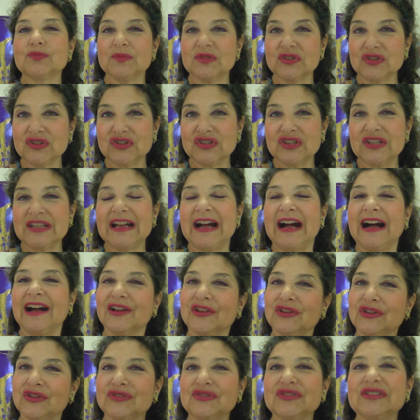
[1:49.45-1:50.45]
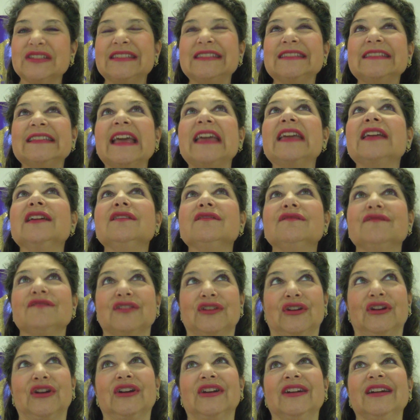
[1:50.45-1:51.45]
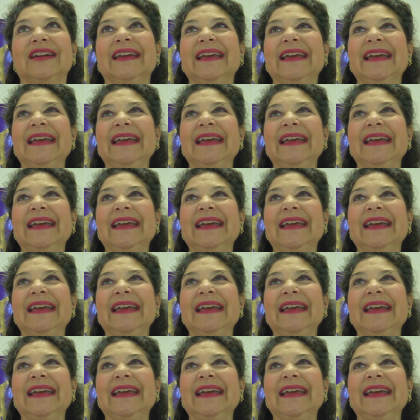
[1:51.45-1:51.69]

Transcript: Mashiach, your Savior.